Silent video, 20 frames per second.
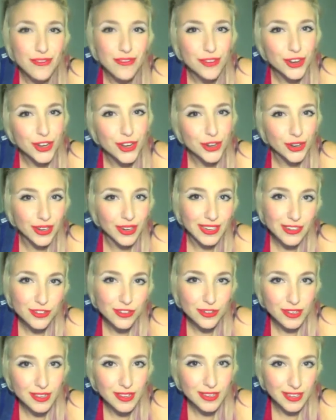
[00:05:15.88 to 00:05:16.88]
whatever you're
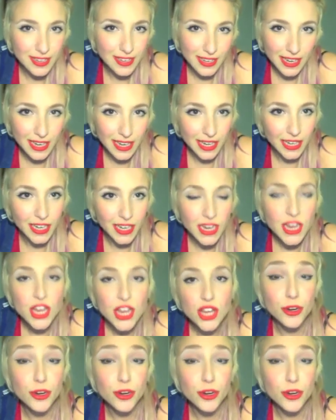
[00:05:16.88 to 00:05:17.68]
interested in.